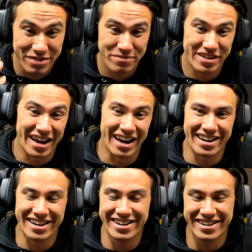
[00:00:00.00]

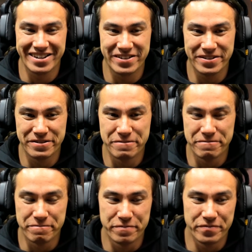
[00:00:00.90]
exposed that.
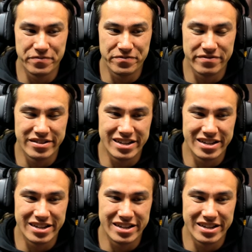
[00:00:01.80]
C P U